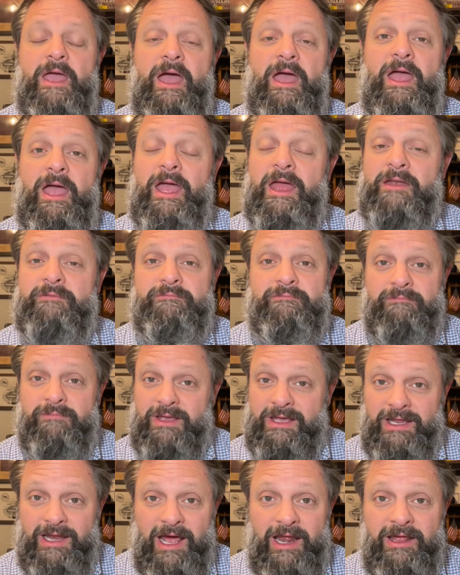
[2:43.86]
And
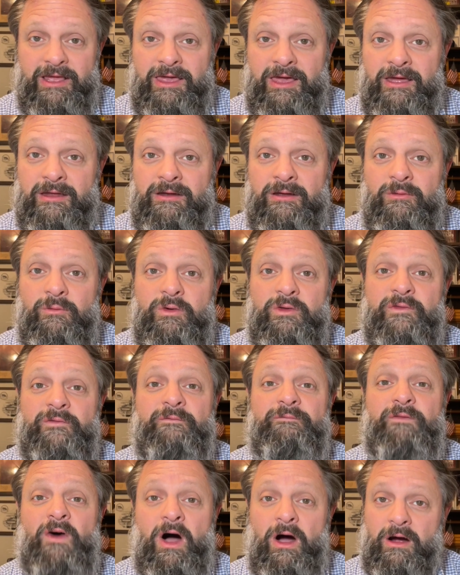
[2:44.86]
Connecticut was
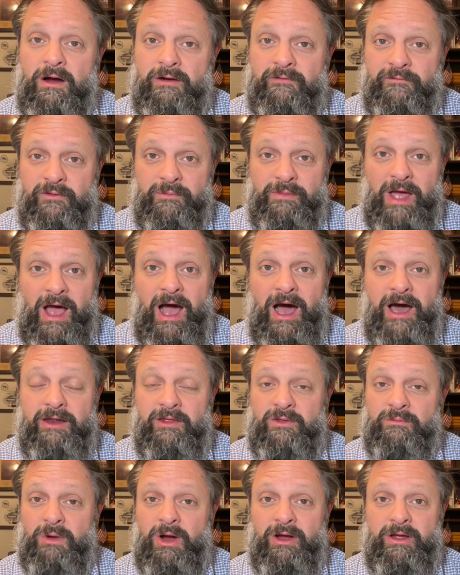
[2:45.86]
far from the
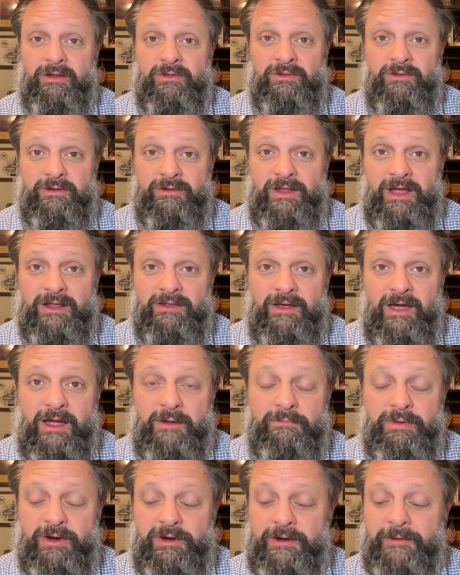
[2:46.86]
hottest market during that
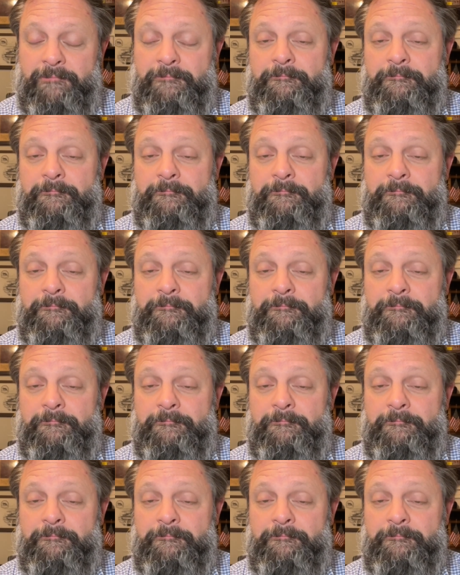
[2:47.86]
time period.